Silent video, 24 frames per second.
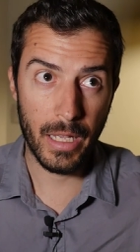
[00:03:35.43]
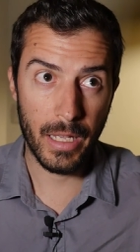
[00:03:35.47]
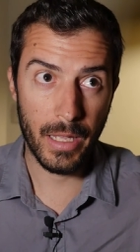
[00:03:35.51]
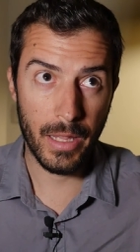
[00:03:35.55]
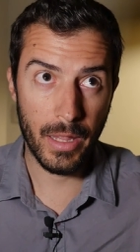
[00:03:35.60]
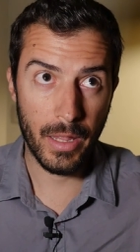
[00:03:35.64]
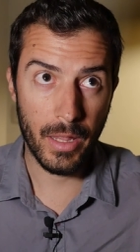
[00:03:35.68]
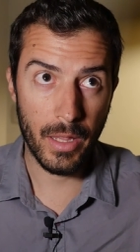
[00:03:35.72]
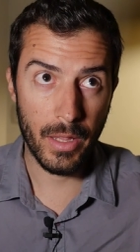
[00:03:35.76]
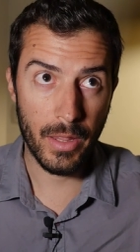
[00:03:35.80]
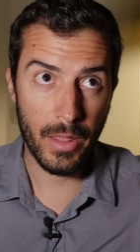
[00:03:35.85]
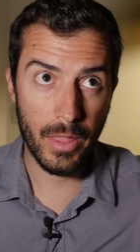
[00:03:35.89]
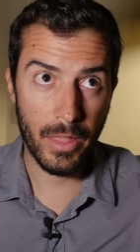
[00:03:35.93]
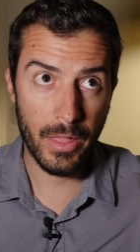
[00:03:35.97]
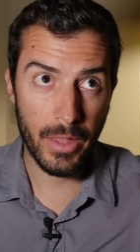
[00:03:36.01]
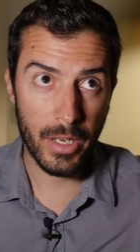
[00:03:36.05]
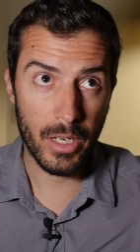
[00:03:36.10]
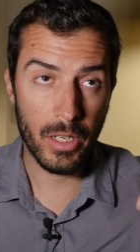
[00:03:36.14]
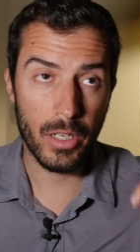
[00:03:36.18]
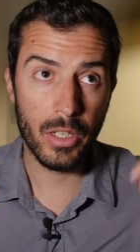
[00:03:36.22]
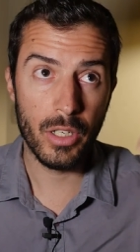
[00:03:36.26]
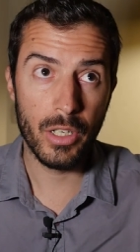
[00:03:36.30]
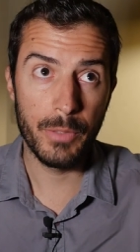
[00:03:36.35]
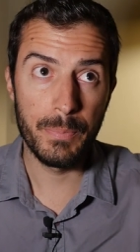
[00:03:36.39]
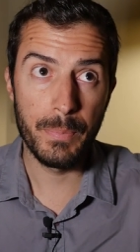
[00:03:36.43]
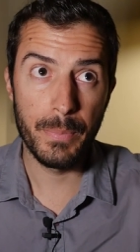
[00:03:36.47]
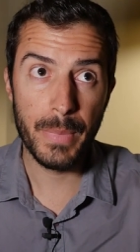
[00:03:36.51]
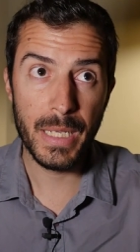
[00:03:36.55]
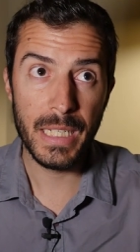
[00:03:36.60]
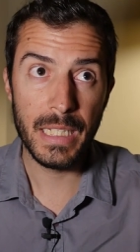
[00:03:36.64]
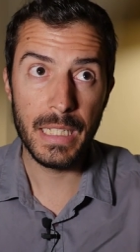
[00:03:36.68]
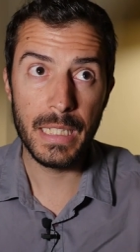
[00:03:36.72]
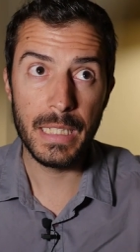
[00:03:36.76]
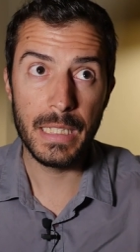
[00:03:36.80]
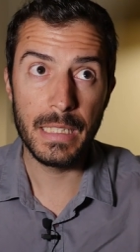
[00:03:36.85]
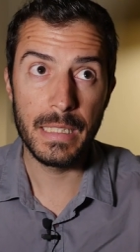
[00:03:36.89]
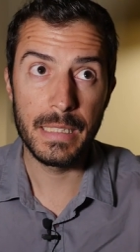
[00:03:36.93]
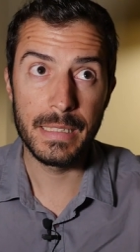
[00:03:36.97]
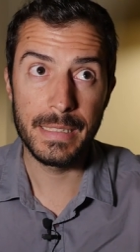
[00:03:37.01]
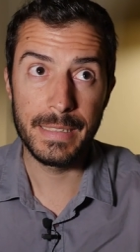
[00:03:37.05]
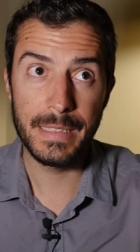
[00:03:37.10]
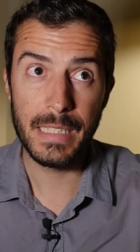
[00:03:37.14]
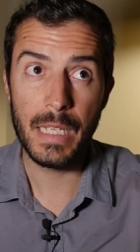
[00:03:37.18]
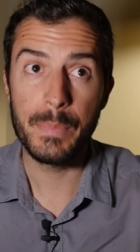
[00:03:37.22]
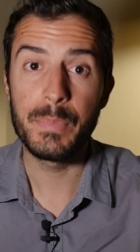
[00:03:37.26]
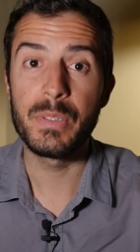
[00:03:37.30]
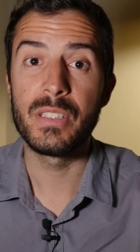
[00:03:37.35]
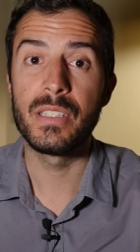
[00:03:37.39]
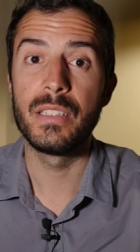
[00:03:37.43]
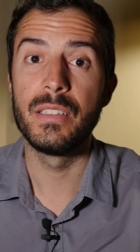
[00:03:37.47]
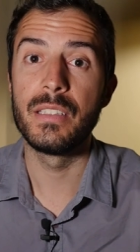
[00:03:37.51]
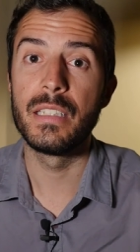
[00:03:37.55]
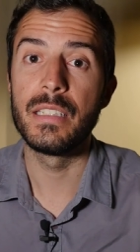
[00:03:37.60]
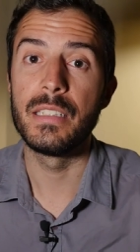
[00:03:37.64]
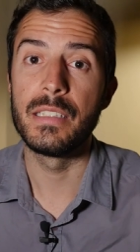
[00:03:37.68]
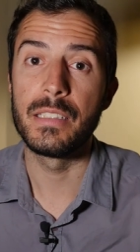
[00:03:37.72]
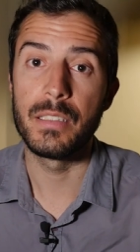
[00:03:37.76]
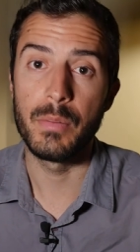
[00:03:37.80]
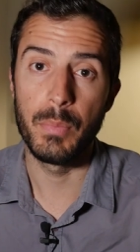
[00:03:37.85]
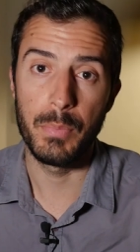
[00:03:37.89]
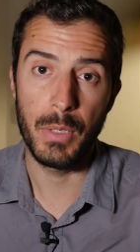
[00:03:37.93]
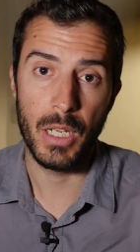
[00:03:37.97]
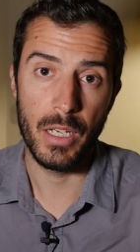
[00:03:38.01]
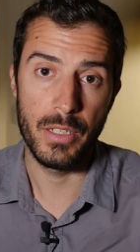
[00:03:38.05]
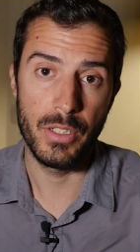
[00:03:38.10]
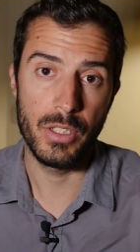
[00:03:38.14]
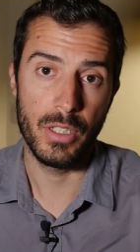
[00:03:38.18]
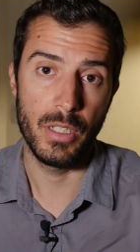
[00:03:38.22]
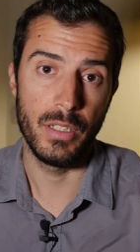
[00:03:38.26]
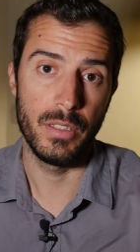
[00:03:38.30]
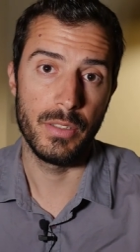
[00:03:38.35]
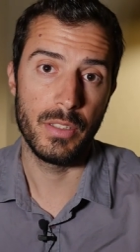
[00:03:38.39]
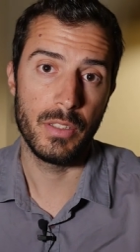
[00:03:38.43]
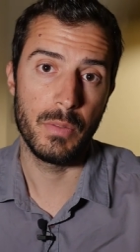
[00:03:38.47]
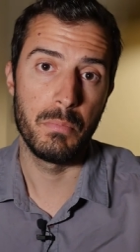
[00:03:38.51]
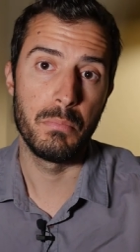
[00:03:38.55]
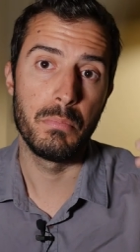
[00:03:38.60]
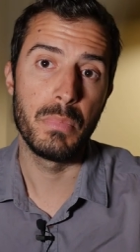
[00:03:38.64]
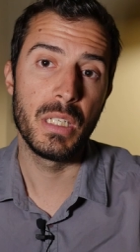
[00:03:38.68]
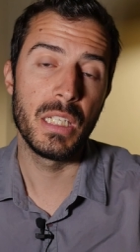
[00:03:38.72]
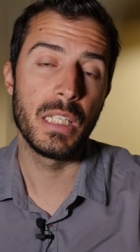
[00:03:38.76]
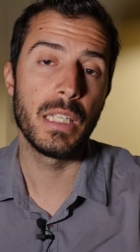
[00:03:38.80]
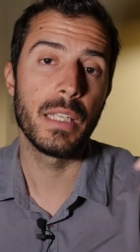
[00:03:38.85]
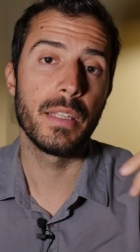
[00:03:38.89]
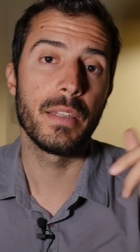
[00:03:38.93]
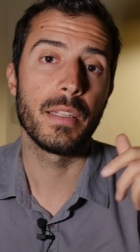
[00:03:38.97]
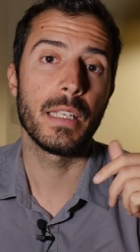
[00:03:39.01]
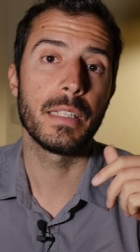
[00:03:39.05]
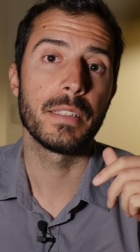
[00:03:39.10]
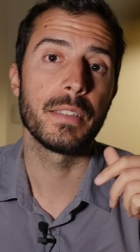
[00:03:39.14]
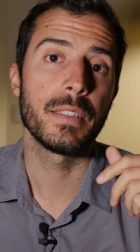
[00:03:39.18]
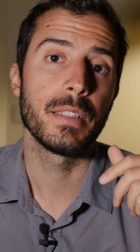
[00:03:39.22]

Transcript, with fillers: there are many steps in these supply chains, meaning that